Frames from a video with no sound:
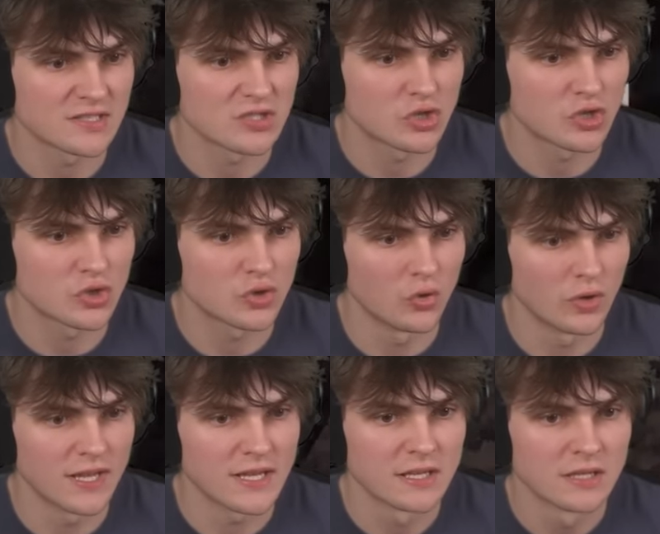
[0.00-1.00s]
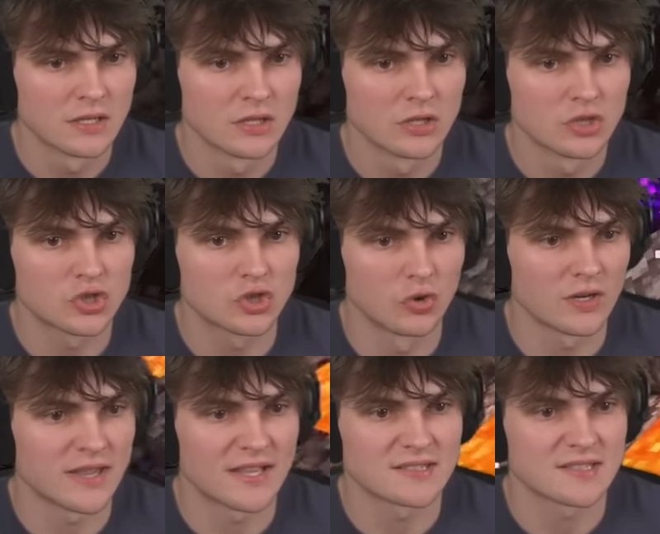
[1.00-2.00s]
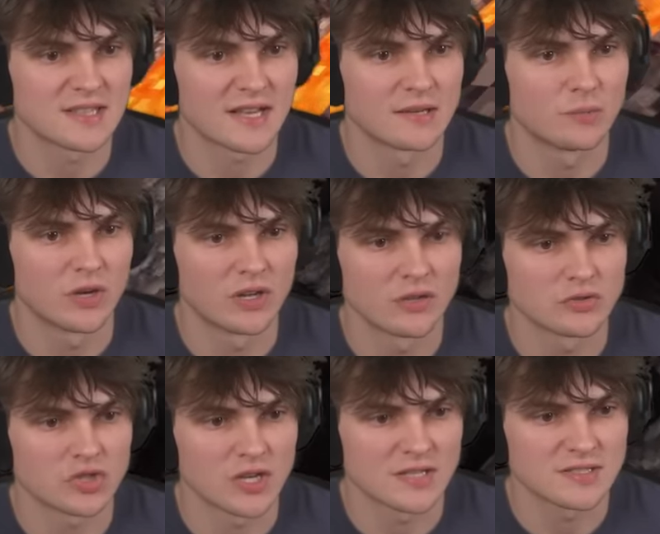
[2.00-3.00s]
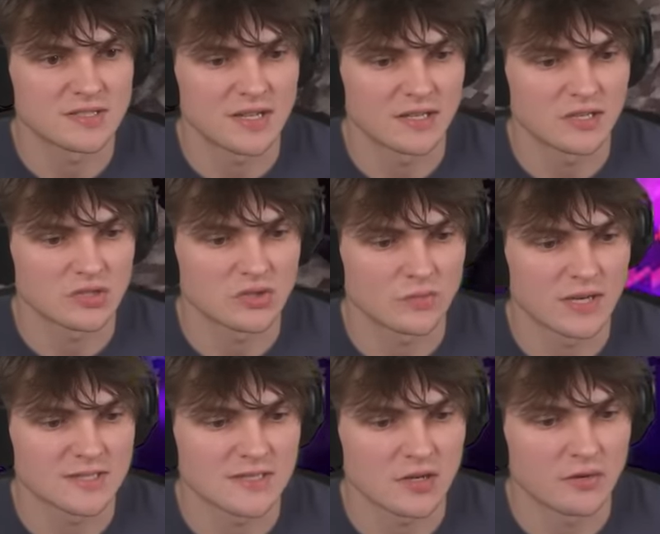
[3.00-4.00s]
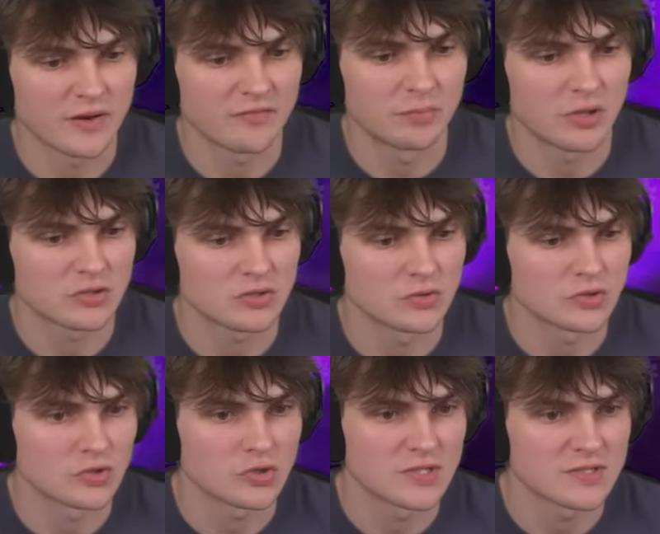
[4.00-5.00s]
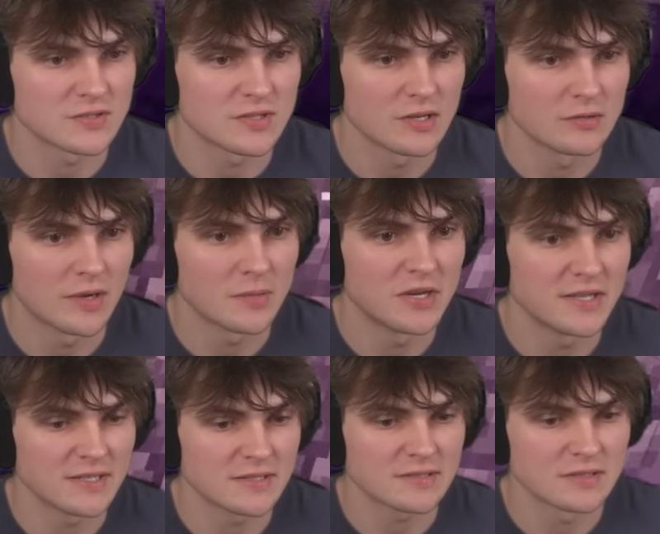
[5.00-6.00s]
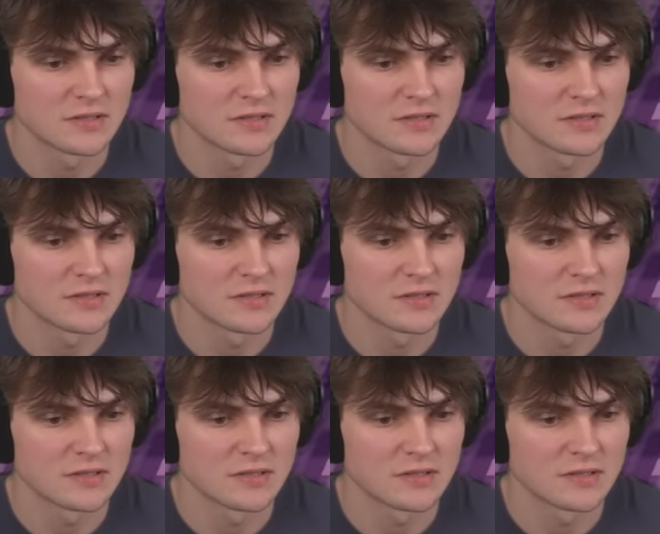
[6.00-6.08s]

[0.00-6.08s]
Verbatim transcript: Surely. Surely there's a saddle in one of those chests. And I just realized I don't have blocks or torches, so I'm an idiot.